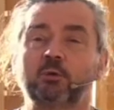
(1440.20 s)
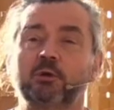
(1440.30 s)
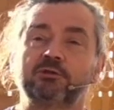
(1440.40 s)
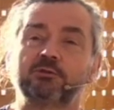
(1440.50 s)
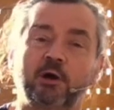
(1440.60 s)
uh,
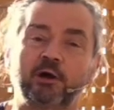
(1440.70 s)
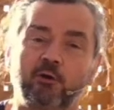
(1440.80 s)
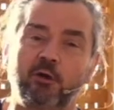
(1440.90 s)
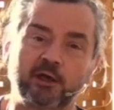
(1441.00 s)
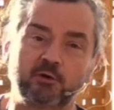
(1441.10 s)
with my
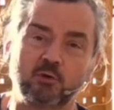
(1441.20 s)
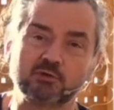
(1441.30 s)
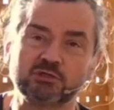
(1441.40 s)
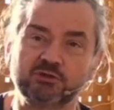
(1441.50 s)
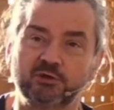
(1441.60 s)
online
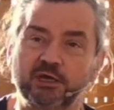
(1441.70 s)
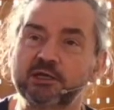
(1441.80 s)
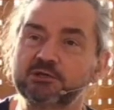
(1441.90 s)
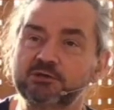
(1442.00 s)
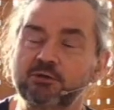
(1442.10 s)
courses you
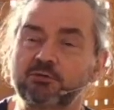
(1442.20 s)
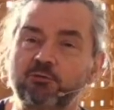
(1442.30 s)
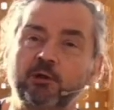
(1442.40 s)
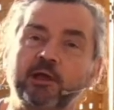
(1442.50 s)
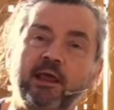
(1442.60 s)
get
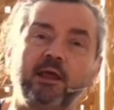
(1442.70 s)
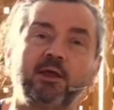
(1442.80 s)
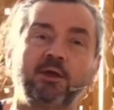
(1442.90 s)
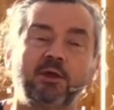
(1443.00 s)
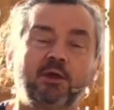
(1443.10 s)

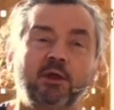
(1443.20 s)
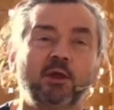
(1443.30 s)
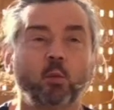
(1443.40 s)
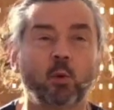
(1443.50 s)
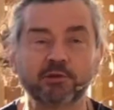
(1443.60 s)
free
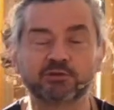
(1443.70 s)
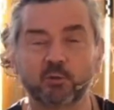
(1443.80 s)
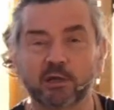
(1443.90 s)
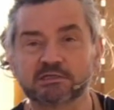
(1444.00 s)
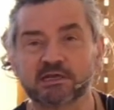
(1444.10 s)

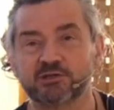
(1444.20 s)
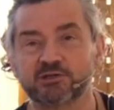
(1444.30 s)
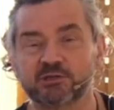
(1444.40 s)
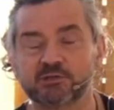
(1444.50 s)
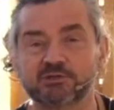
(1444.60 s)
one-to-one
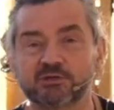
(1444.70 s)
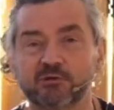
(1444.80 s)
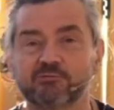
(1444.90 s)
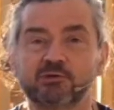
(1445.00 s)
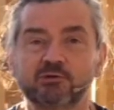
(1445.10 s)
sessions
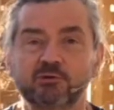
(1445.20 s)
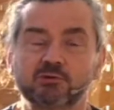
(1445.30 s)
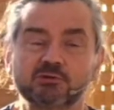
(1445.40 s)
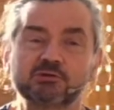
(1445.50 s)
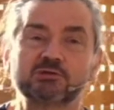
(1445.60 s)
over the
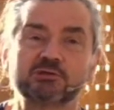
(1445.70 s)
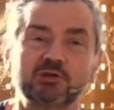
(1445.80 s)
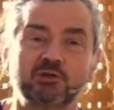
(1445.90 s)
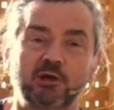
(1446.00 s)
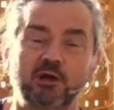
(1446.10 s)
course
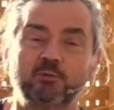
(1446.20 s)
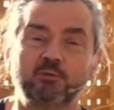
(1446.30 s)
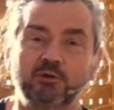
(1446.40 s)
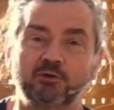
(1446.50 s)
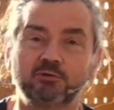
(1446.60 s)
to
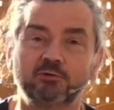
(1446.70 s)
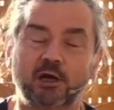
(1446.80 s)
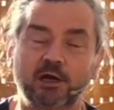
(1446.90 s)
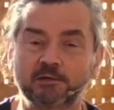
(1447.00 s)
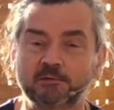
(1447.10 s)
help
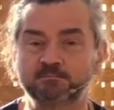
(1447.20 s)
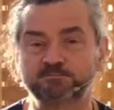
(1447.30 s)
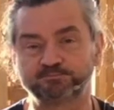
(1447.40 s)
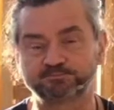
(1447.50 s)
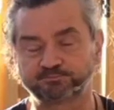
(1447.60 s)
you,
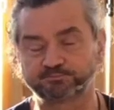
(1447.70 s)
um,